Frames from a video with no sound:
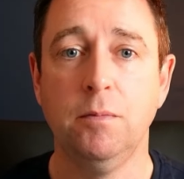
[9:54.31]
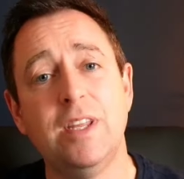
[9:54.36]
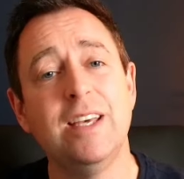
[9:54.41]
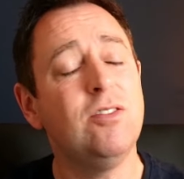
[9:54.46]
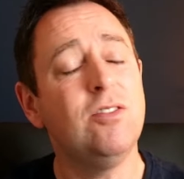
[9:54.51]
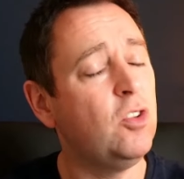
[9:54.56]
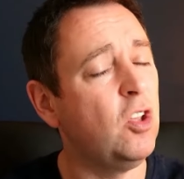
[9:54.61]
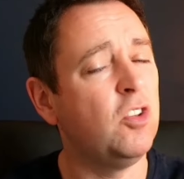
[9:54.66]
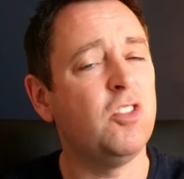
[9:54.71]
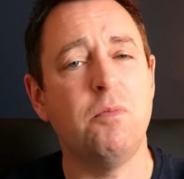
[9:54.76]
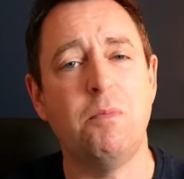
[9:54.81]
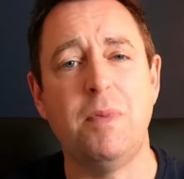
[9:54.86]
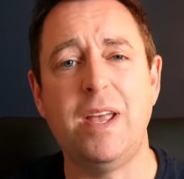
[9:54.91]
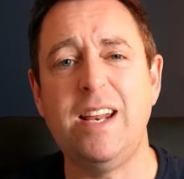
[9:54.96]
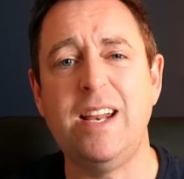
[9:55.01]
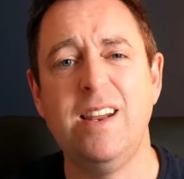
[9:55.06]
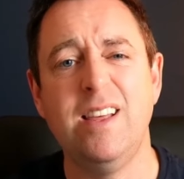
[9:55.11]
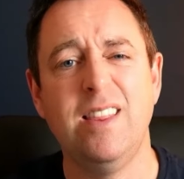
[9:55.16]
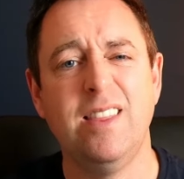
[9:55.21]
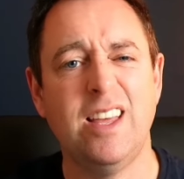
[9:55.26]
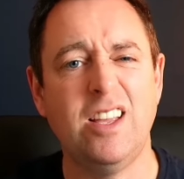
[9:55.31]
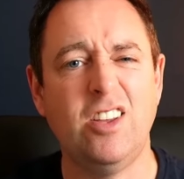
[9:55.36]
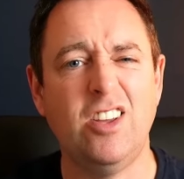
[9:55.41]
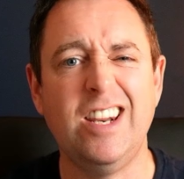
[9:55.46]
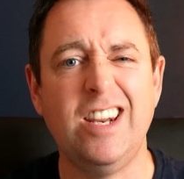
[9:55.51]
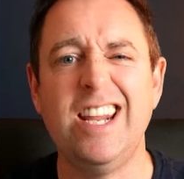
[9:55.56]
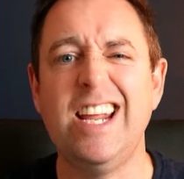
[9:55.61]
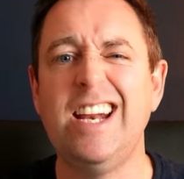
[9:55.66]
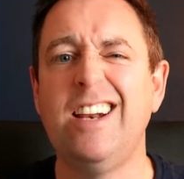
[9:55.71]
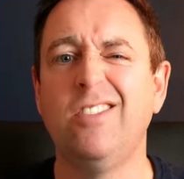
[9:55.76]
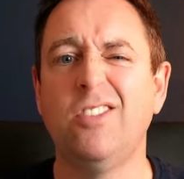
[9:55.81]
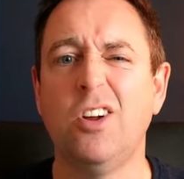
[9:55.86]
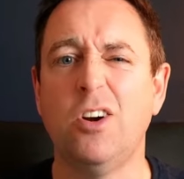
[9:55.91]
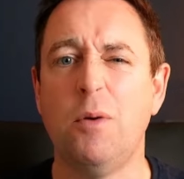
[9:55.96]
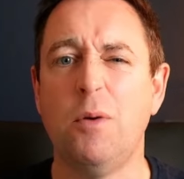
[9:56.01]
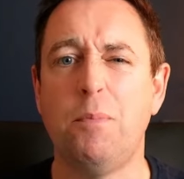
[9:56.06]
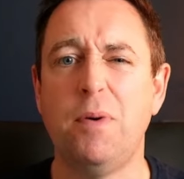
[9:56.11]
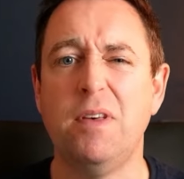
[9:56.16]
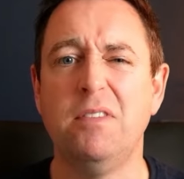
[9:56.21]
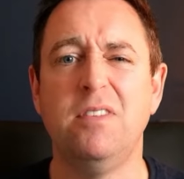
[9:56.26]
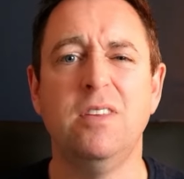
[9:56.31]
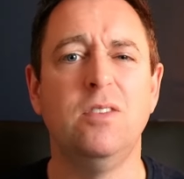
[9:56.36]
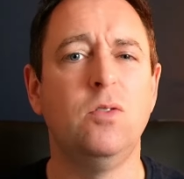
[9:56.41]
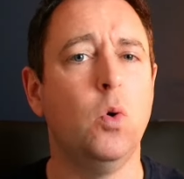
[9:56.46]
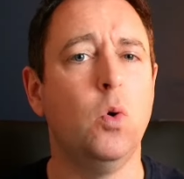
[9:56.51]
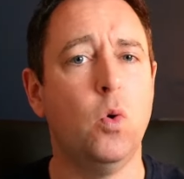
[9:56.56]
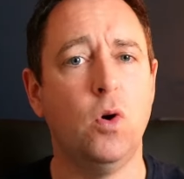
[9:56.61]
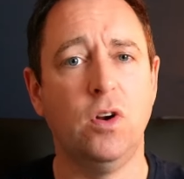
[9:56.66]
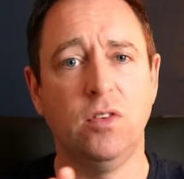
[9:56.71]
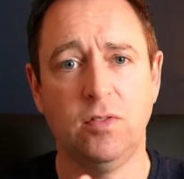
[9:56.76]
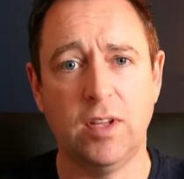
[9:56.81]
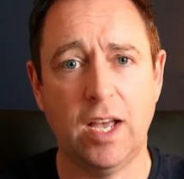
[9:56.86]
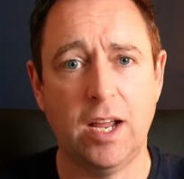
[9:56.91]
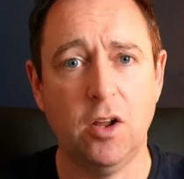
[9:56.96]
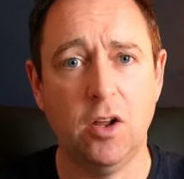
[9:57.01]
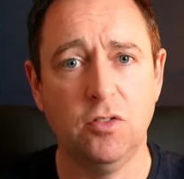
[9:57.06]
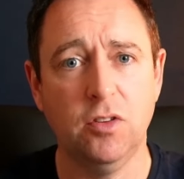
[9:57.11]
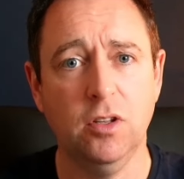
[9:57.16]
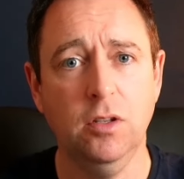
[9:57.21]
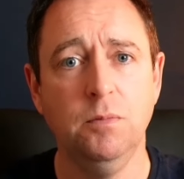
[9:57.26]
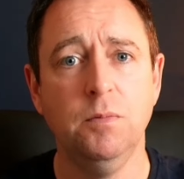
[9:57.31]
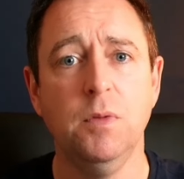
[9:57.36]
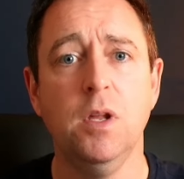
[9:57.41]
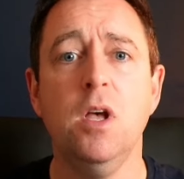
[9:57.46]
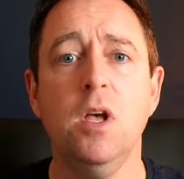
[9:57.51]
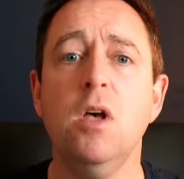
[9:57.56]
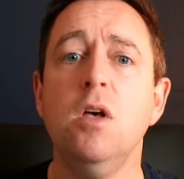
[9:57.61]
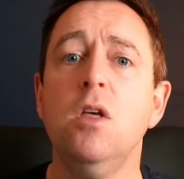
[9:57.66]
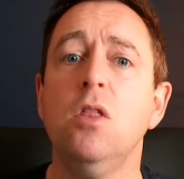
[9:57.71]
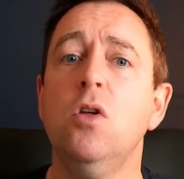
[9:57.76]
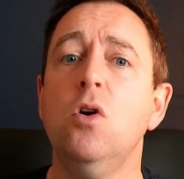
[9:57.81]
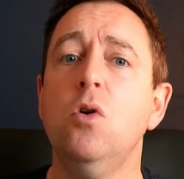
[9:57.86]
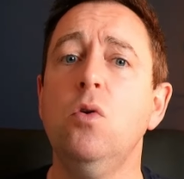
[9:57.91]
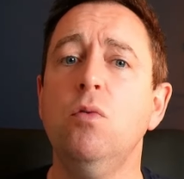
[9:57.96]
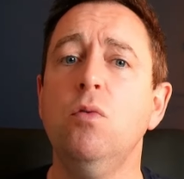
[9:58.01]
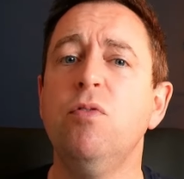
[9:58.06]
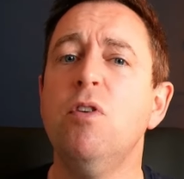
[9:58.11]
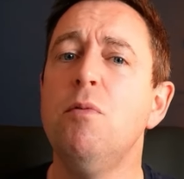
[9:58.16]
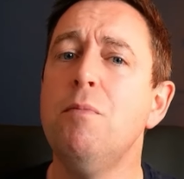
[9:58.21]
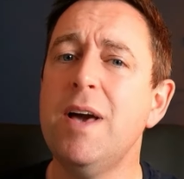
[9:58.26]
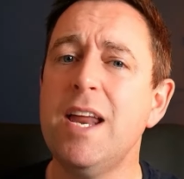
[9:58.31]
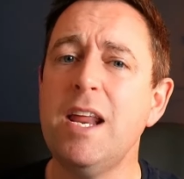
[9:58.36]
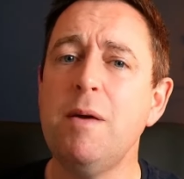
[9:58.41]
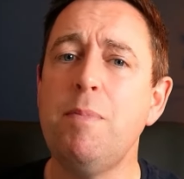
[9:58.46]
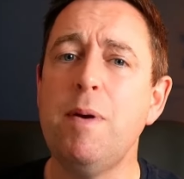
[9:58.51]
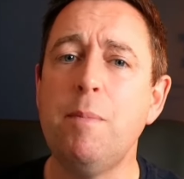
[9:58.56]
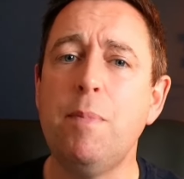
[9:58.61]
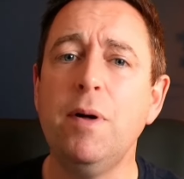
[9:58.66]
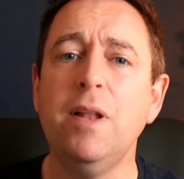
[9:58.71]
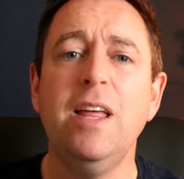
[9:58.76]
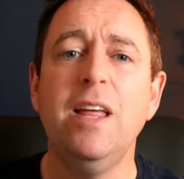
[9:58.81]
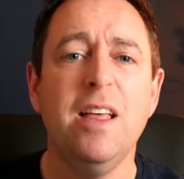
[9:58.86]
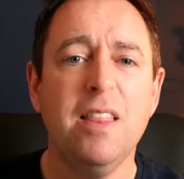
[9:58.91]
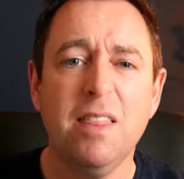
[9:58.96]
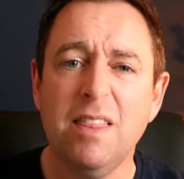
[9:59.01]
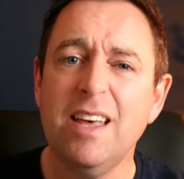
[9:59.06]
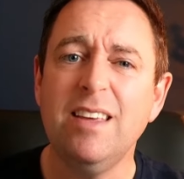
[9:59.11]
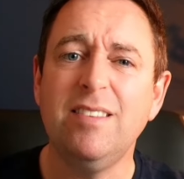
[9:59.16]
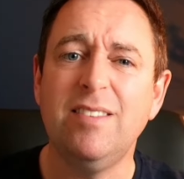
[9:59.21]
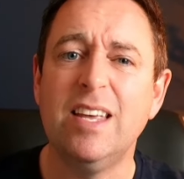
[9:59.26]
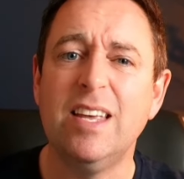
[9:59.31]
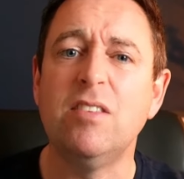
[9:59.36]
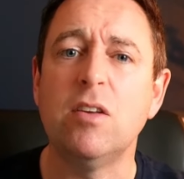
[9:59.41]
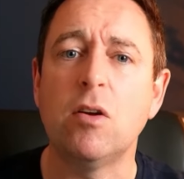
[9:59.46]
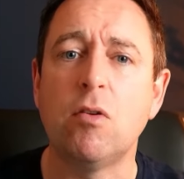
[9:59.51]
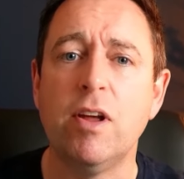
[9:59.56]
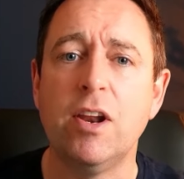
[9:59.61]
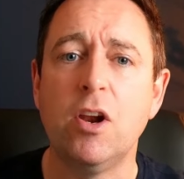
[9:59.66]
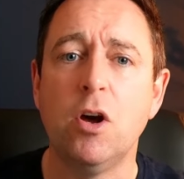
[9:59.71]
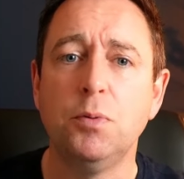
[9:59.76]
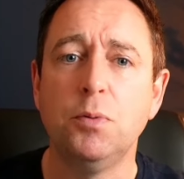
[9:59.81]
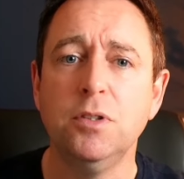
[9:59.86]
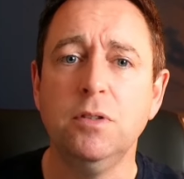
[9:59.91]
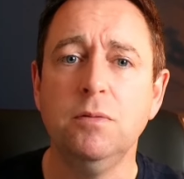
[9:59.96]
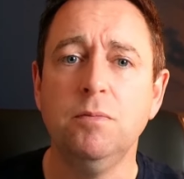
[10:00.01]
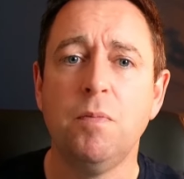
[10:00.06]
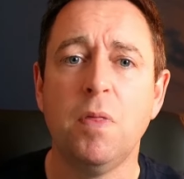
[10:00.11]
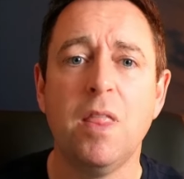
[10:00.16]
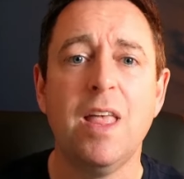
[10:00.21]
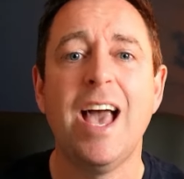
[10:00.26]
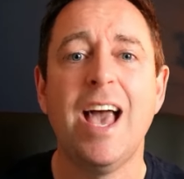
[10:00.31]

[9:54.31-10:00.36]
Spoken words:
This doesn't mean that you need to start a business or a side hustle, though for many people this is a great option.